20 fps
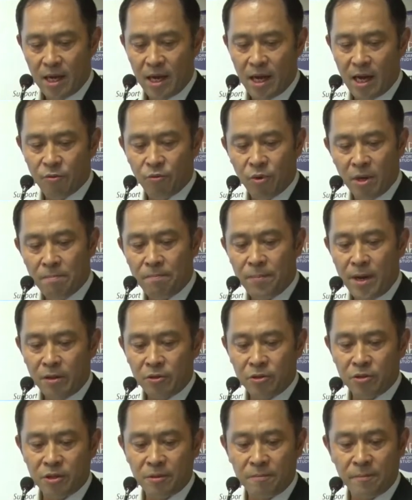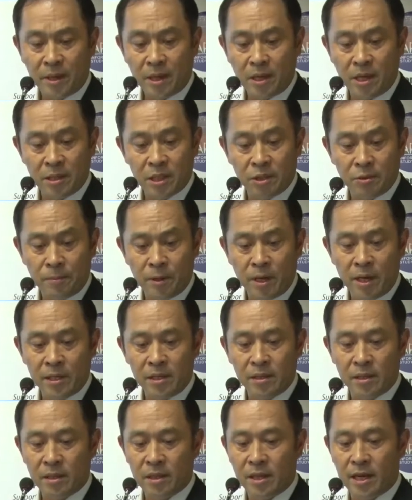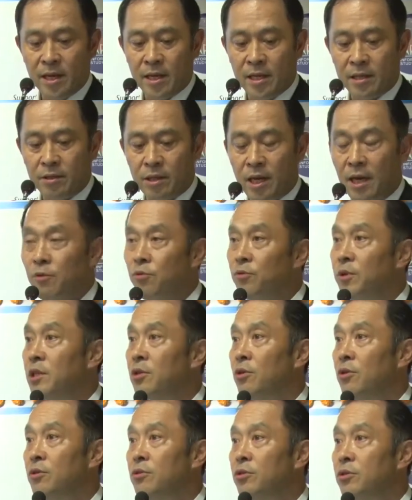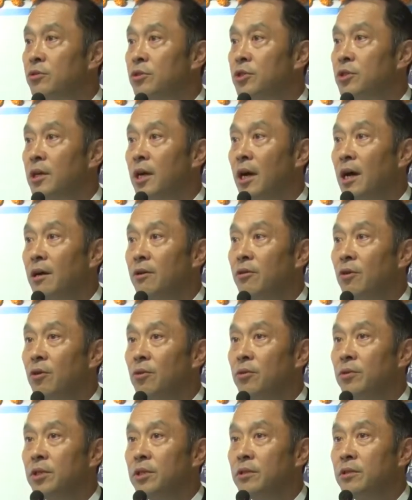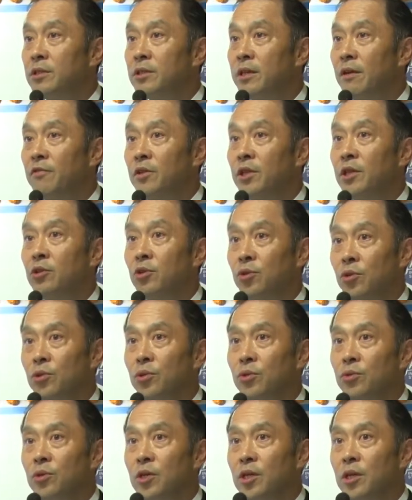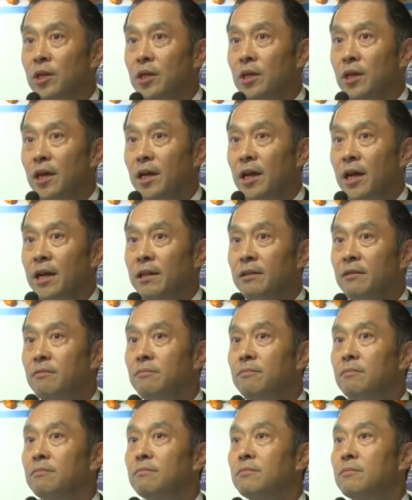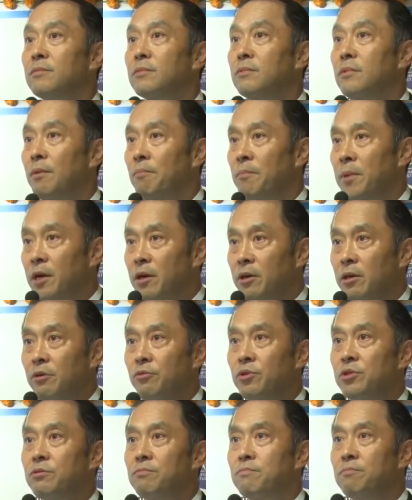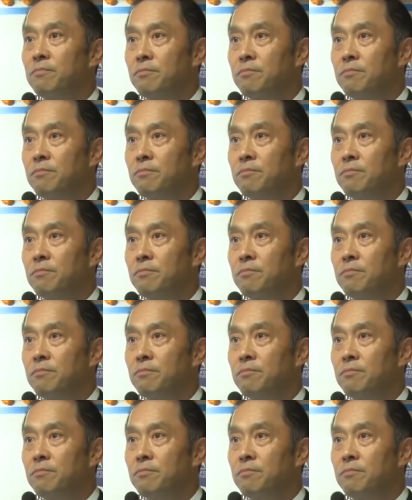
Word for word: I went back to Japan, uh, Japan then I returned to Chicago in 72. And America was